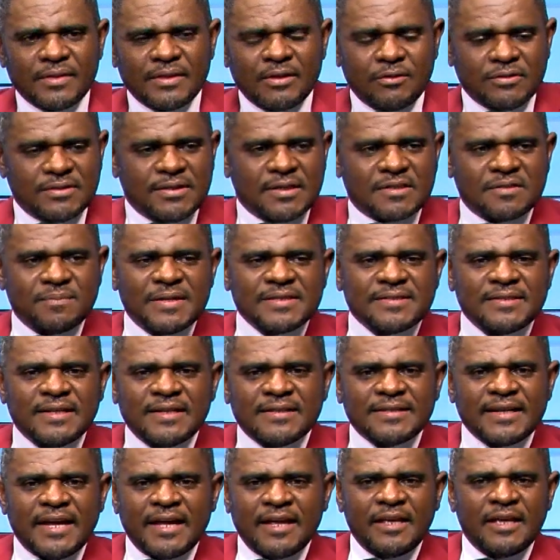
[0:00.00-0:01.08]
6 months
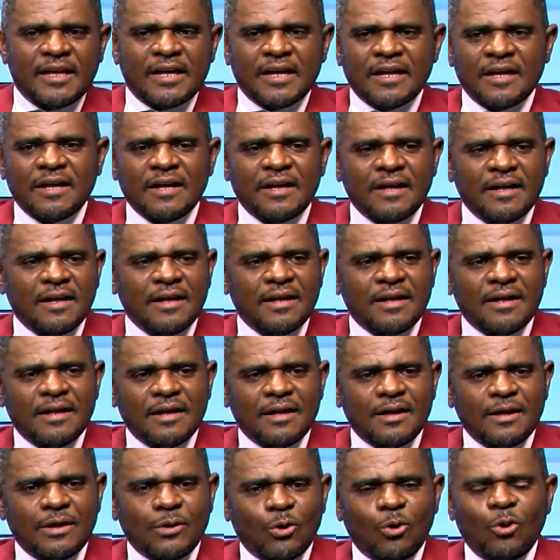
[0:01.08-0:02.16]
later, I hear,
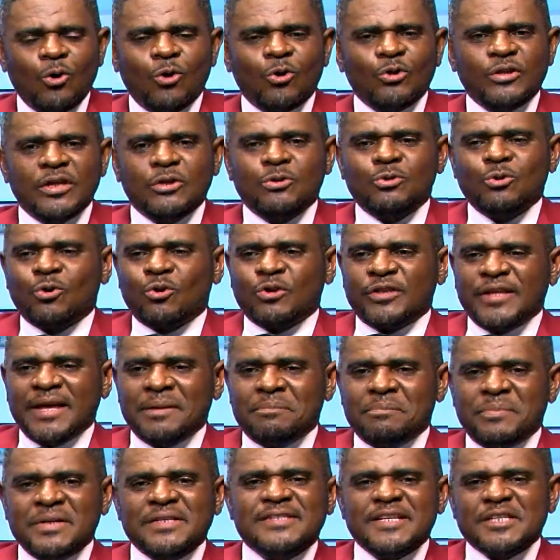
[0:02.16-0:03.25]
oh, they took their
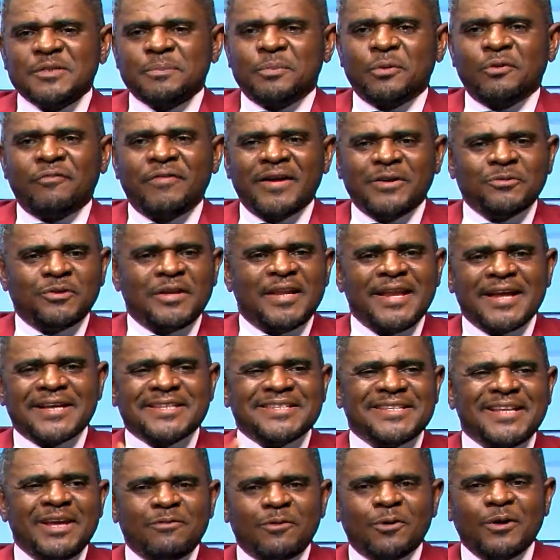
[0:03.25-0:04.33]
business profile to the next
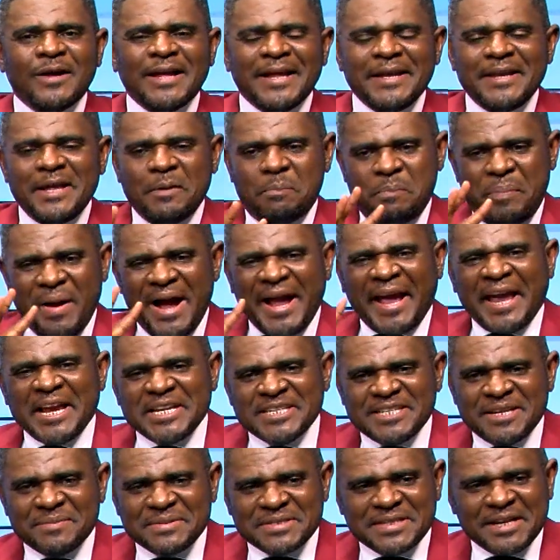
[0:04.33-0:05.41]
level. They packaged
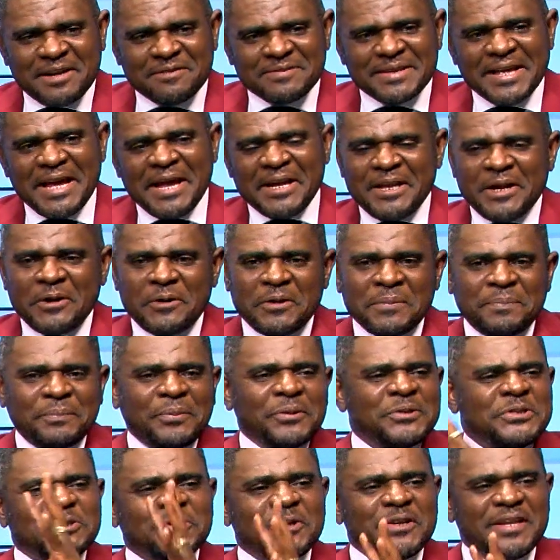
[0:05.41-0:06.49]
themselves. They
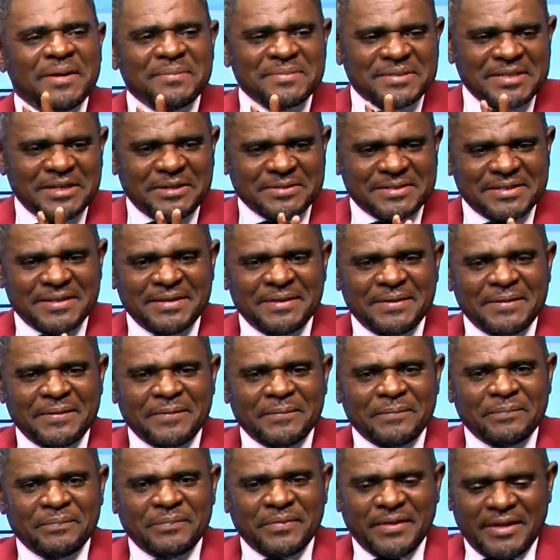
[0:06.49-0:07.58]
repositioned themselves.
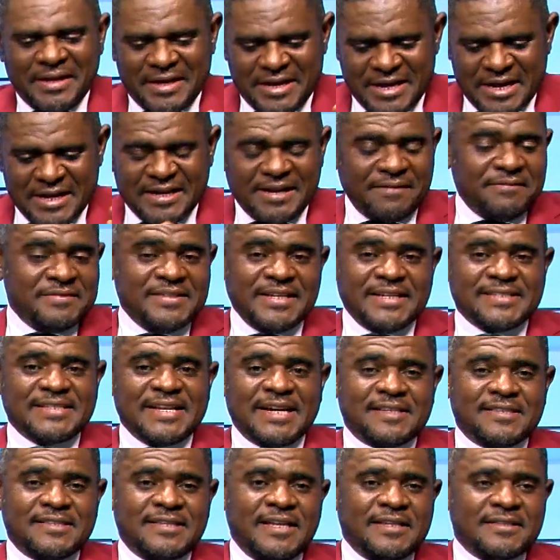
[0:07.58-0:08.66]
And they've just
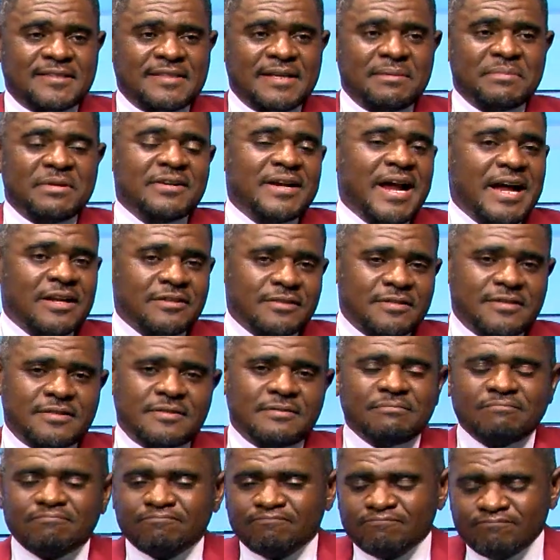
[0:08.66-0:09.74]
accessed some grants.
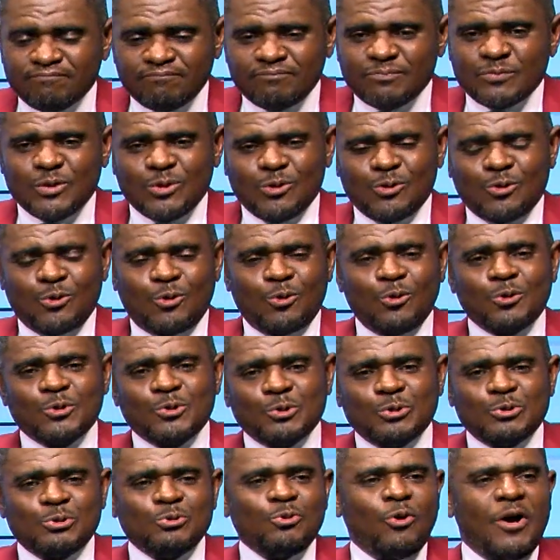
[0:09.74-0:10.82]
Close to
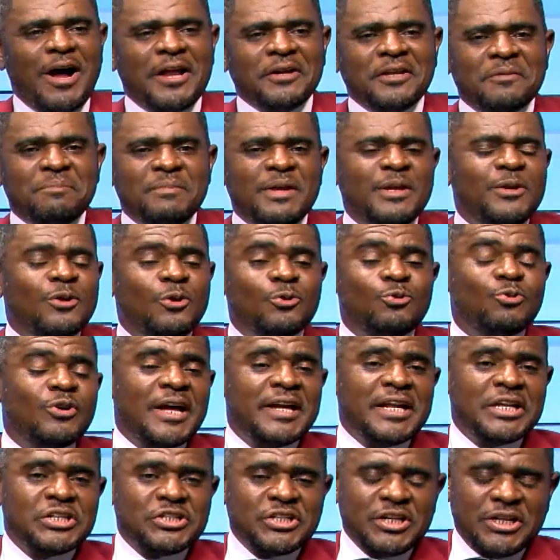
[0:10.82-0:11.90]
200 million
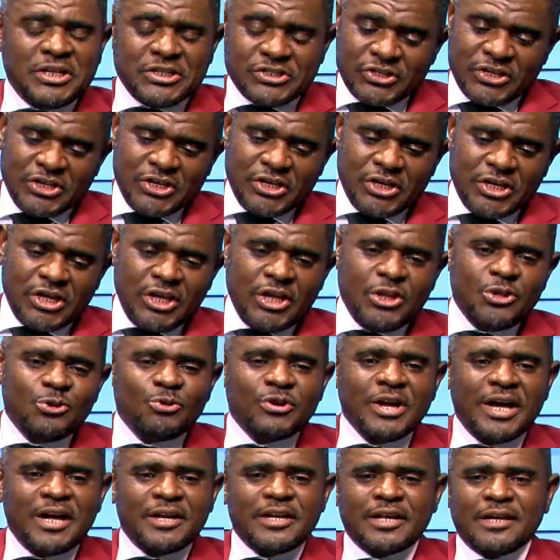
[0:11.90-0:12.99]
Uganda shillings in
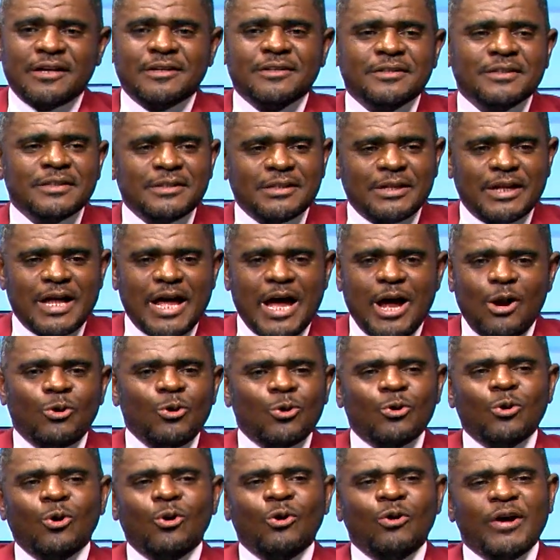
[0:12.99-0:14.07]
Uganda. A
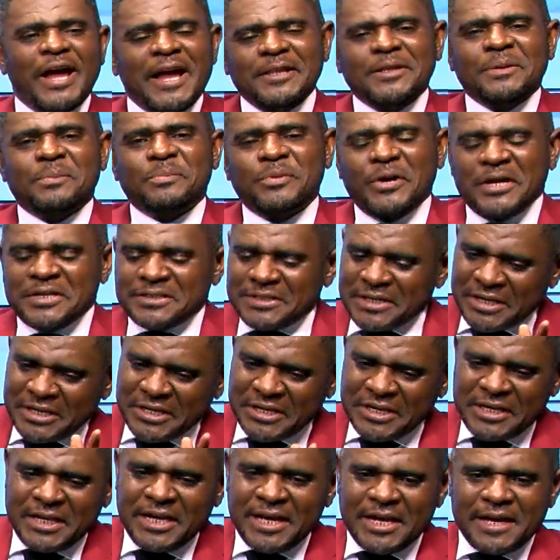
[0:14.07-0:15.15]
local enterprise.
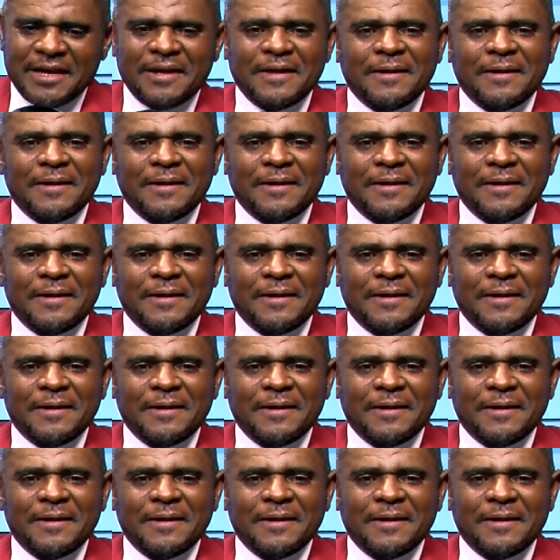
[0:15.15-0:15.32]
Here.